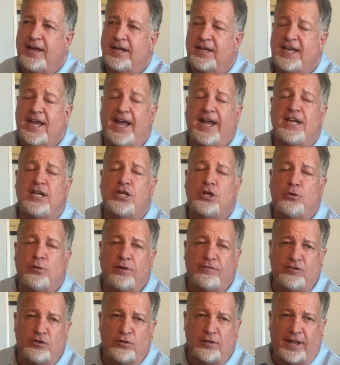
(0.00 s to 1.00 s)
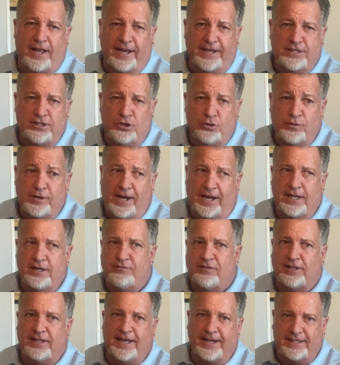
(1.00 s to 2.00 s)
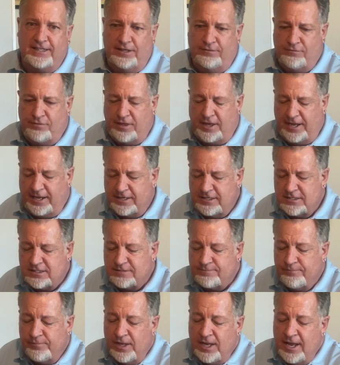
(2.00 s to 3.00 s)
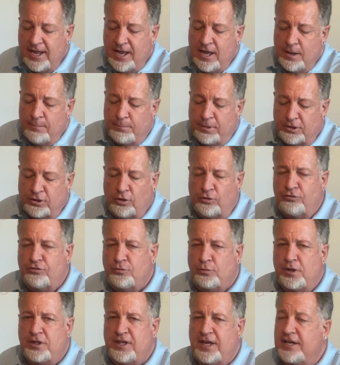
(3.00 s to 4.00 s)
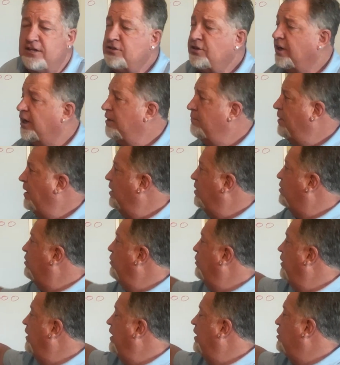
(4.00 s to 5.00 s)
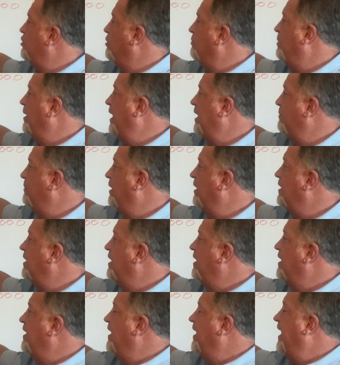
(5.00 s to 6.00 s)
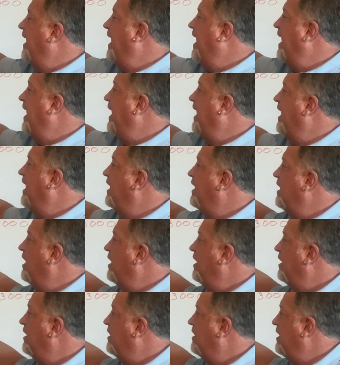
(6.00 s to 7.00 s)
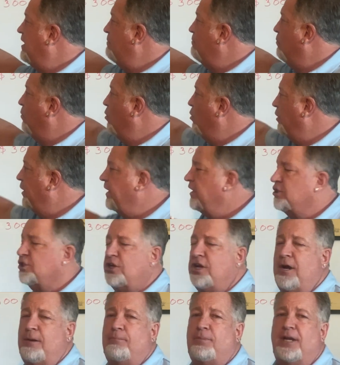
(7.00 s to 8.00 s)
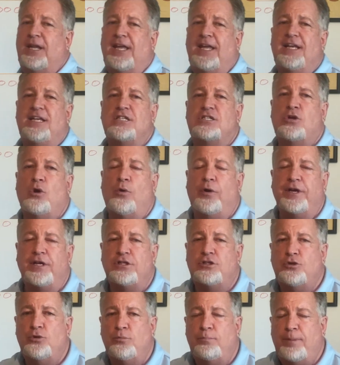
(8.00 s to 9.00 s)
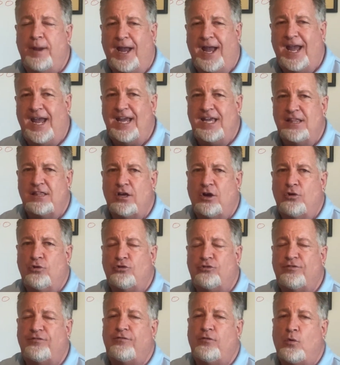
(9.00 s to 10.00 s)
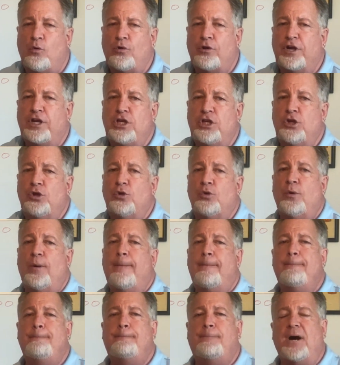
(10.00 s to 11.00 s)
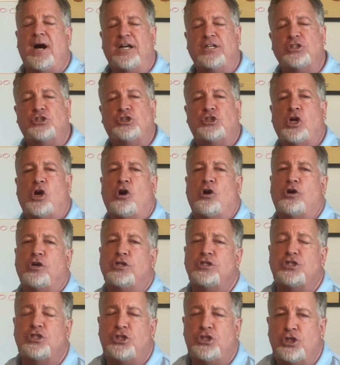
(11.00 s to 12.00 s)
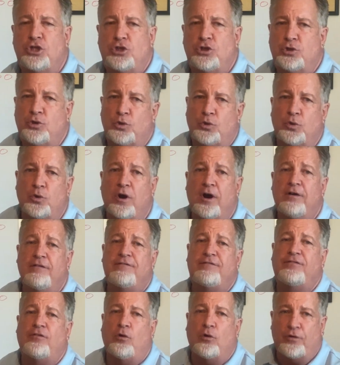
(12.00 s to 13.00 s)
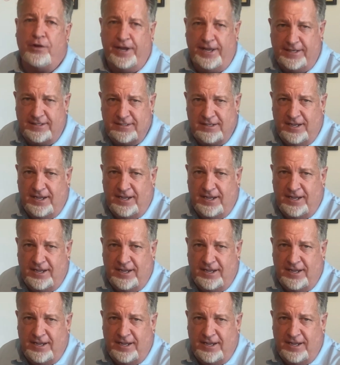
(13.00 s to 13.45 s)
can do if you'd like to, kind of elective things. But those 3 things are going to be included in your payment. And the mortgage company is going to pay those for you, but charge you for it.